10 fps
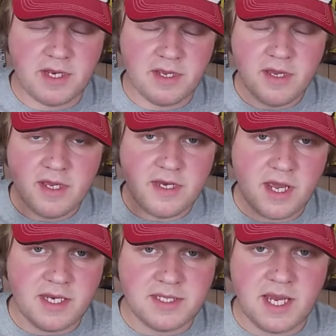the
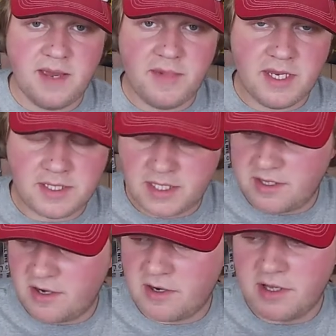nighttime into
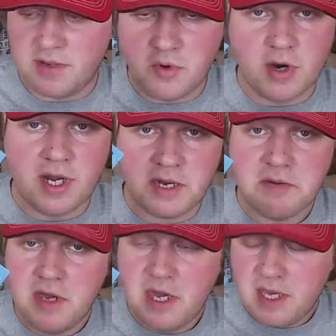the early morning,
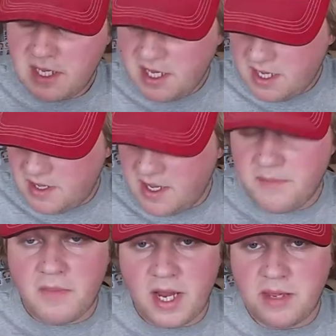
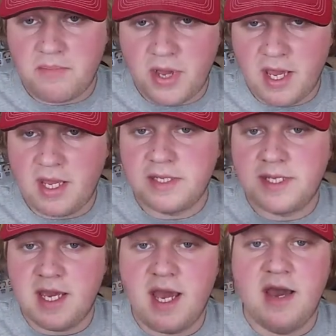it might pay
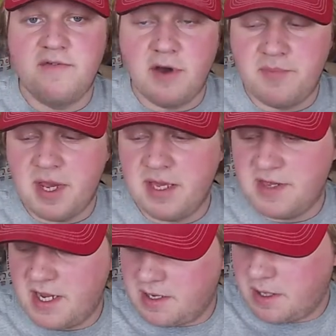to have a bait
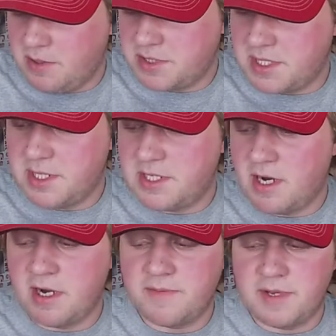that glows in the
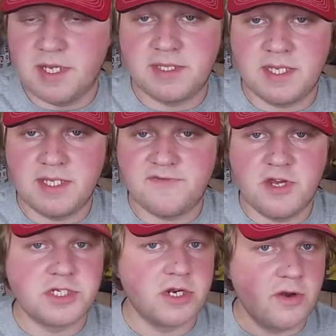dark, because these
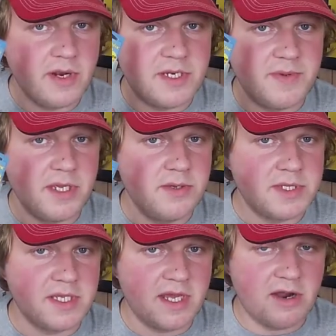fish are going to be
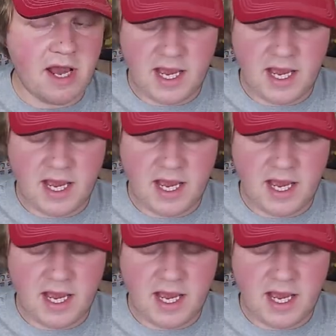using their